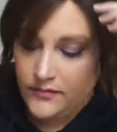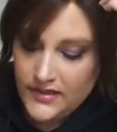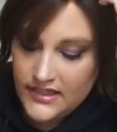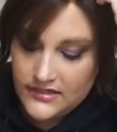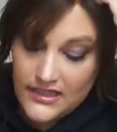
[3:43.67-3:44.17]

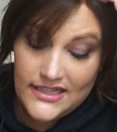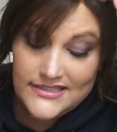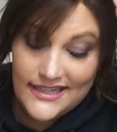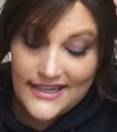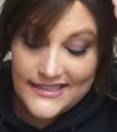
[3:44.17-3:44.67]

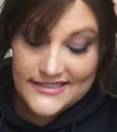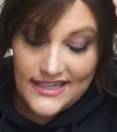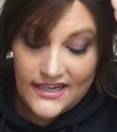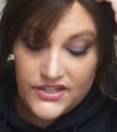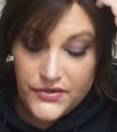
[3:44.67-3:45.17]
because like I
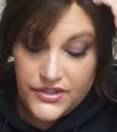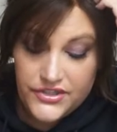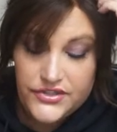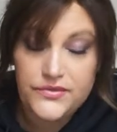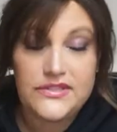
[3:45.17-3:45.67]
said, you
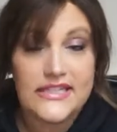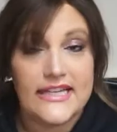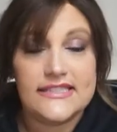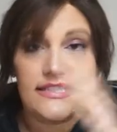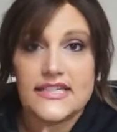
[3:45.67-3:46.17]
can do
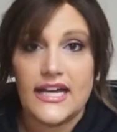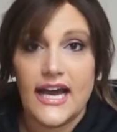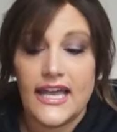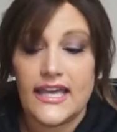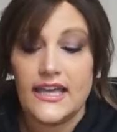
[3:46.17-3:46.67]
day to
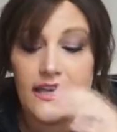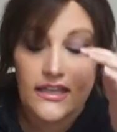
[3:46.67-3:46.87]
night,